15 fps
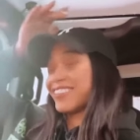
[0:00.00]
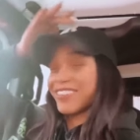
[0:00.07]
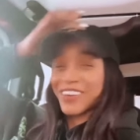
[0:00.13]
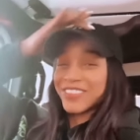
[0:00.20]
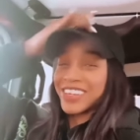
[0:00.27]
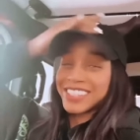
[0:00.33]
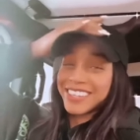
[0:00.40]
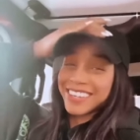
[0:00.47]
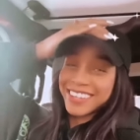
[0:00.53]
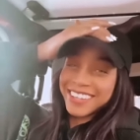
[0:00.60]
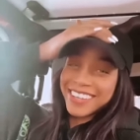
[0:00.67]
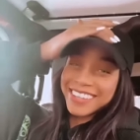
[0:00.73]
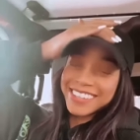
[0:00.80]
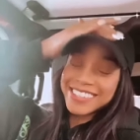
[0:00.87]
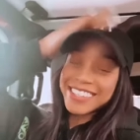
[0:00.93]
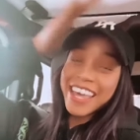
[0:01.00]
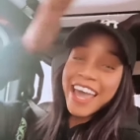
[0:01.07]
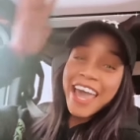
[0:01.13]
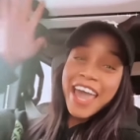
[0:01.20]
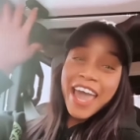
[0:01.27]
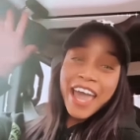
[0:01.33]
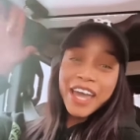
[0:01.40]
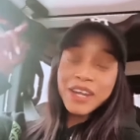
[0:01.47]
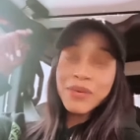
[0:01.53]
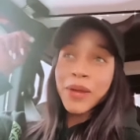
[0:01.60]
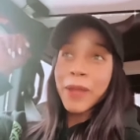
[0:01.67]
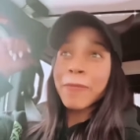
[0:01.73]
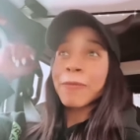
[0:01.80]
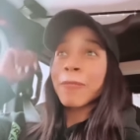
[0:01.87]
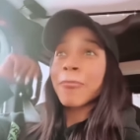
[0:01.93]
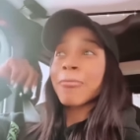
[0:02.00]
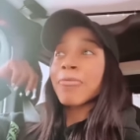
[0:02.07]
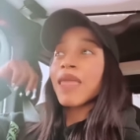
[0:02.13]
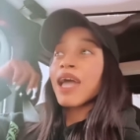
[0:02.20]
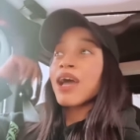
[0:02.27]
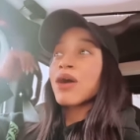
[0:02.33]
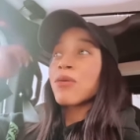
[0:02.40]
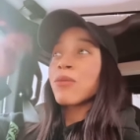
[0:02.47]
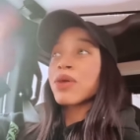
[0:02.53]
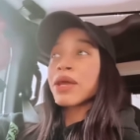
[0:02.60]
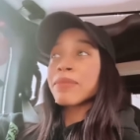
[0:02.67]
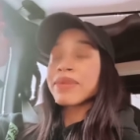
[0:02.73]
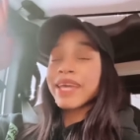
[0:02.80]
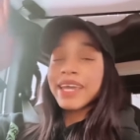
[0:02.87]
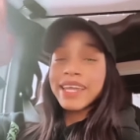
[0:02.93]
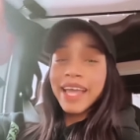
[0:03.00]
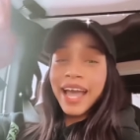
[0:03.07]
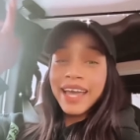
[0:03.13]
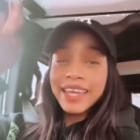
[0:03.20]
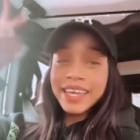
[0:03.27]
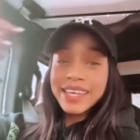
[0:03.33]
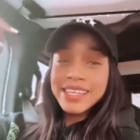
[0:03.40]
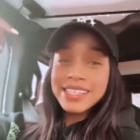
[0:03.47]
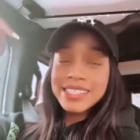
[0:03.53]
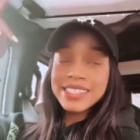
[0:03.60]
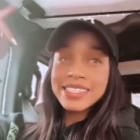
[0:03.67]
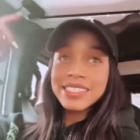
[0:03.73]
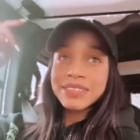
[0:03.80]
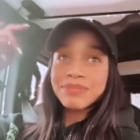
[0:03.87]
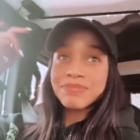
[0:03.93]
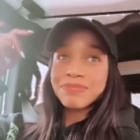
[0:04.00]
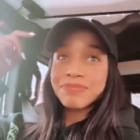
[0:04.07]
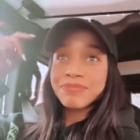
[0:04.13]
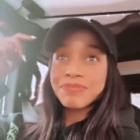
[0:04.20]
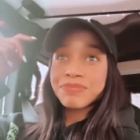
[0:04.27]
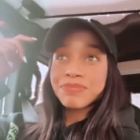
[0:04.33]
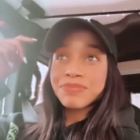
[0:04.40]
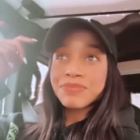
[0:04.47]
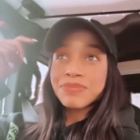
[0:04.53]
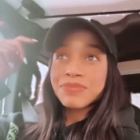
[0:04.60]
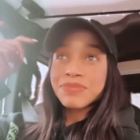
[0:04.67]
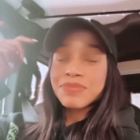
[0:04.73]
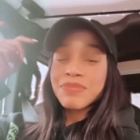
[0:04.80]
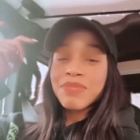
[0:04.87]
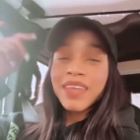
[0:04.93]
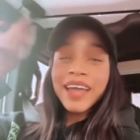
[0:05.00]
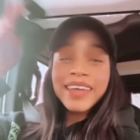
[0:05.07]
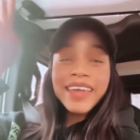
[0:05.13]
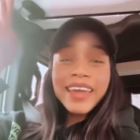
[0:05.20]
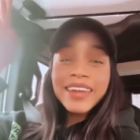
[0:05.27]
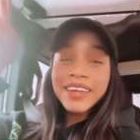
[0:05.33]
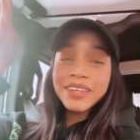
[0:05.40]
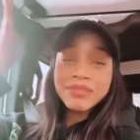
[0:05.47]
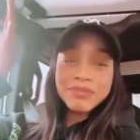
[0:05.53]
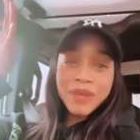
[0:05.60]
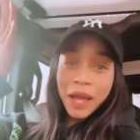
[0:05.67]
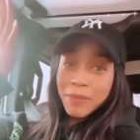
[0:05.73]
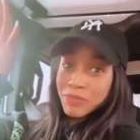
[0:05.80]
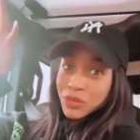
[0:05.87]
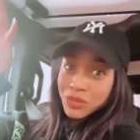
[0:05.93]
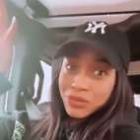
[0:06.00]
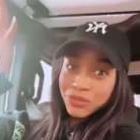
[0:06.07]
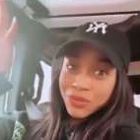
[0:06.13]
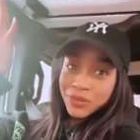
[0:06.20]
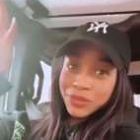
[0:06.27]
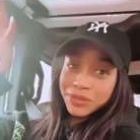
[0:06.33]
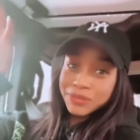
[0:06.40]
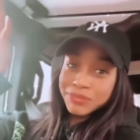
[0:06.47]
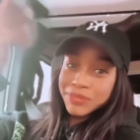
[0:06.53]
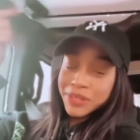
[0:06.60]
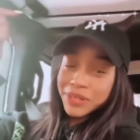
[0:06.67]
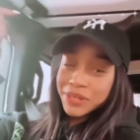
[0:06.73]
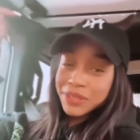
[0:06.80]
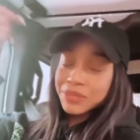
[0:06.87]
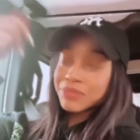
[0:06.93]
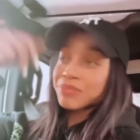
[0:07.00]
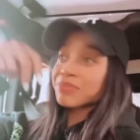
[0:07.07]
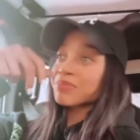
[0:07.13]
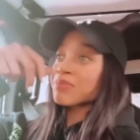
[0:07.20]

Why am I talking like this? Anyway, what I'm getting at is I get it. I'm beautiful, you know?